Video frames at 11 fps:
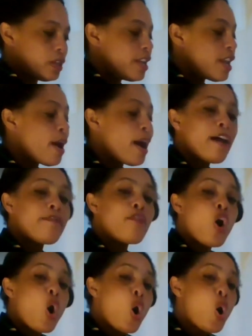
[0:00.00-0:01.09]
Now I have
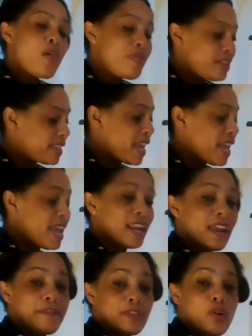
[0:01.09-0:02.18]
all this cake
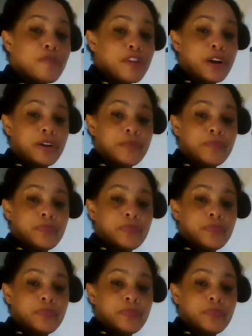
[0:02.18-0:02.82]
left over.